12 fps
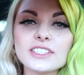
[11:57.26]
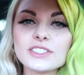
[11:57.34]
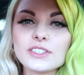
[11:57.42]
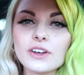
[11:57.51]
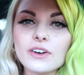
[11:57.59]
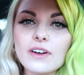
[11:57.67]

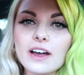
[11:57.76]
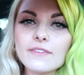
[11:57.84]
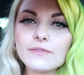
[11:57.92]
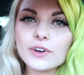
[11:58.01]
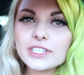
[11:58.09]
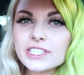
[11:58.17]
So,
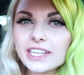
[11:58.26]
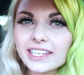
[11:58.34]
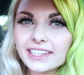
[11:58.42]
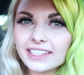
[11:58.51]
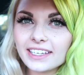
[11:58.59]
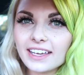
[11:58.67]

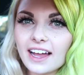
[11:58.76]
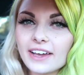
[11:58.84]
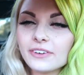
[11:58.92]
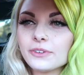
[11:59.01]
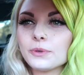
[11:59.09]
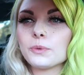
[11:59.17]
unfortunately, I
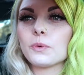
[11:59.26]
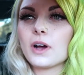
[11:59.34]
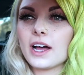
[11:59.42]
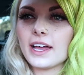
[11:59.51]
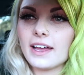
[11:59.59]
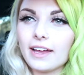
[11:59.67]
don't know
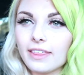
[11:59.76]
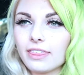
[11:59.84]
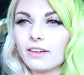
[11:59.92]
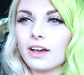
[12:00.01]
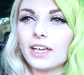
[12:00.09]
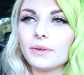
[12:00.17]
why I
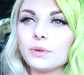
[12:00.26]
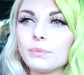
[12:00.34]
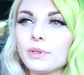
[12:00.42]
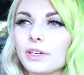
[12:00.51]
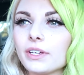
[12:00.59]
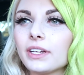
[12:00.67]
thought it would
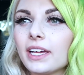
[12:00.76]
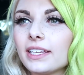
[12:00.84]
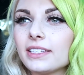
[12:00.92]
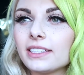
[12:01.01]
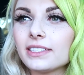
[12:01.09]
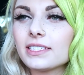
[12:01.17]
be a good
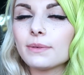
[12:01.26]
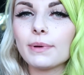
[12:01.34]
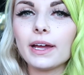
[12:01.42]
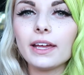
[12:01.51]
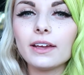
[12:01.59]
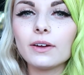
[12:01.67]
idea to
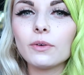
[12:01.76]
buy